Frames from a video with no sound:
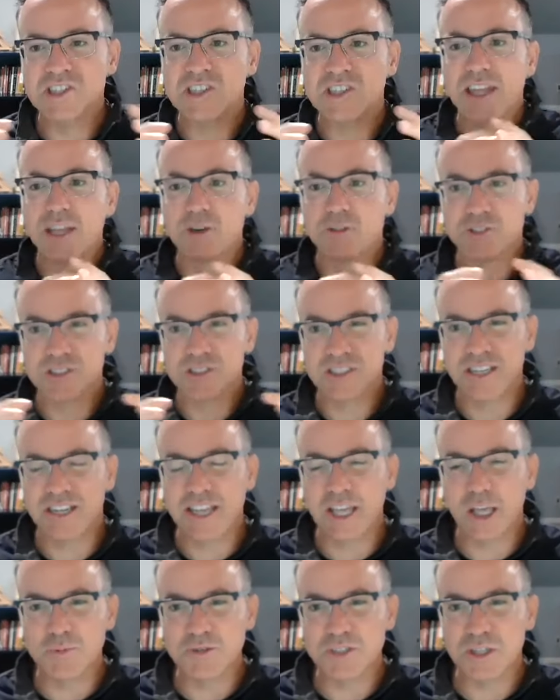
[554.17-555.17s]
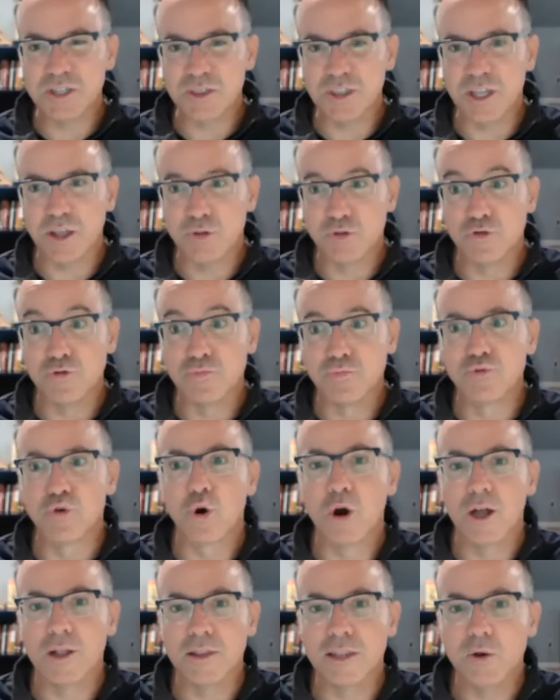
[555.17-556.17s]
standards is it helps you think through
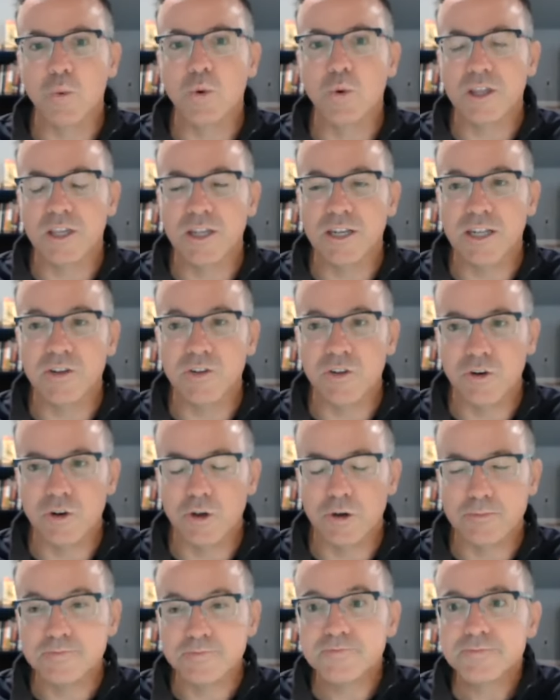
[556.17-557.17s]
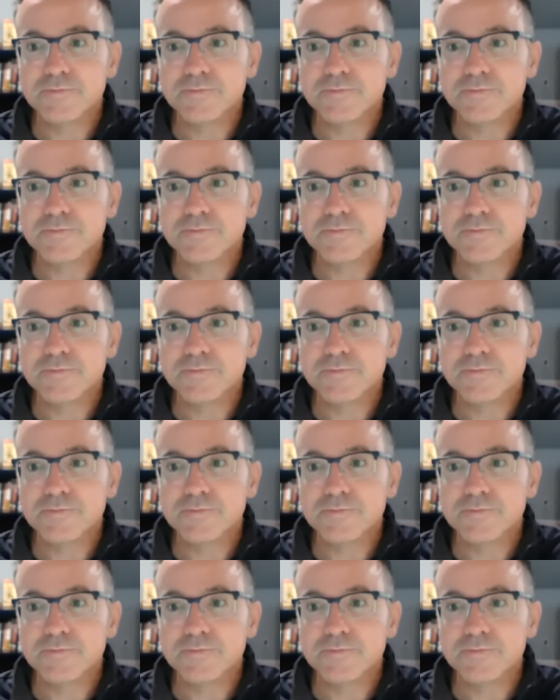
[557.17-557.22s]
broadly what you need to do.